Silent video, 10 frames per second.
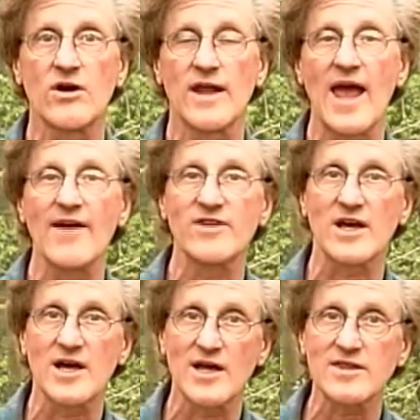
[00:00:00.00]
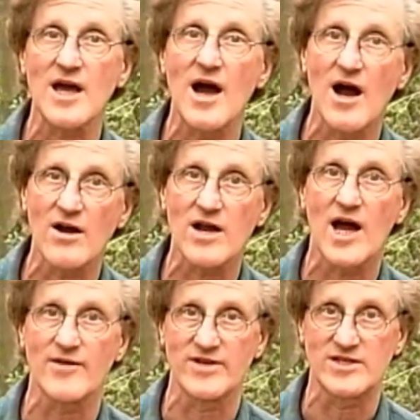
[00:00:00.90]
to have to cut the heart out
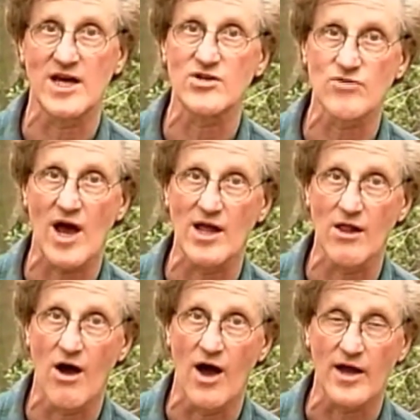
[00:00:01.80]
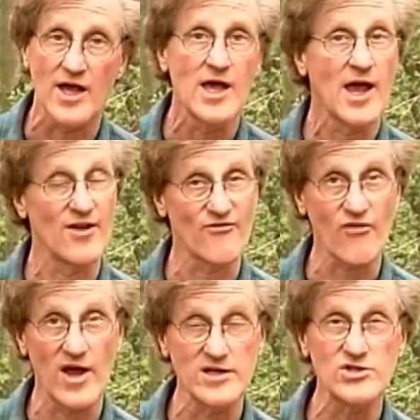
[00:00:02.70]
of a dead, dry log. And
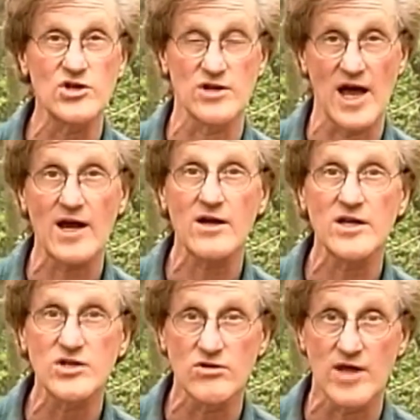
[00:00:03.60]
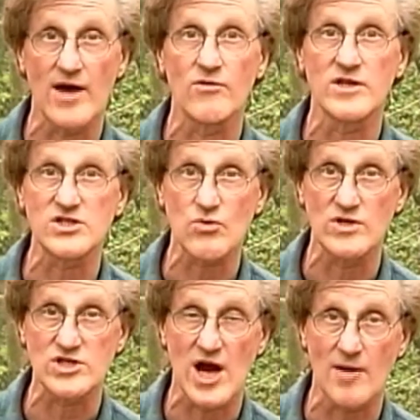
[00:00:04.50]
friends, you're not going to do that with a
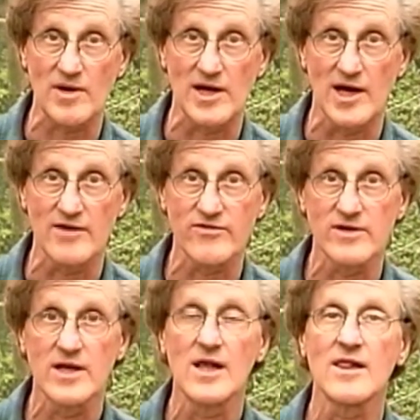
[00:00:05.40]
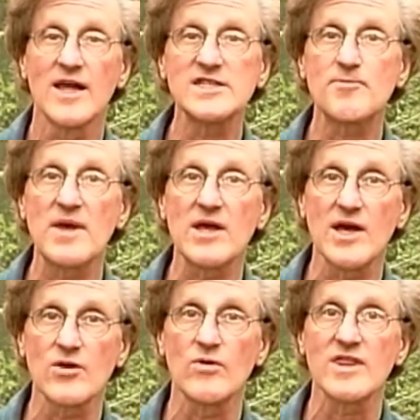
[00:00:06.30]
Swiss Army knife. Let's
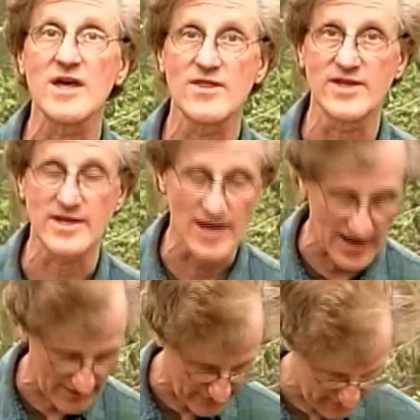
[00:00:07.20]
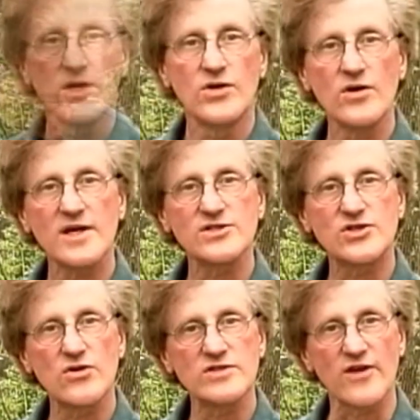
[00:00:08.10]
begin with the knife. You can
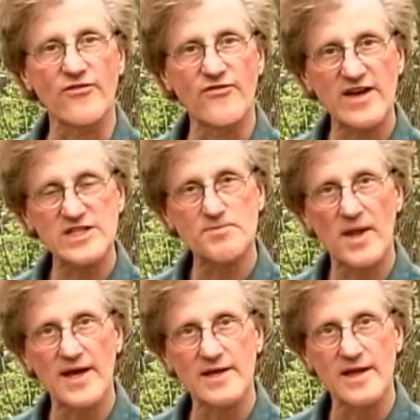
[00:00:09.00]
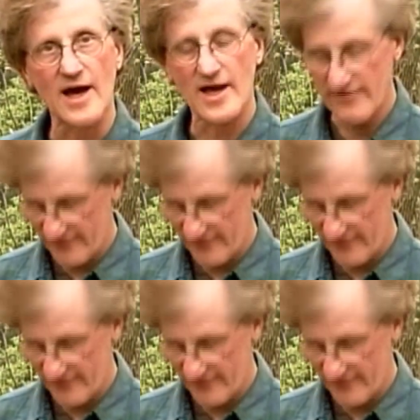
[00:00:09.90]
choose a fixed blade knife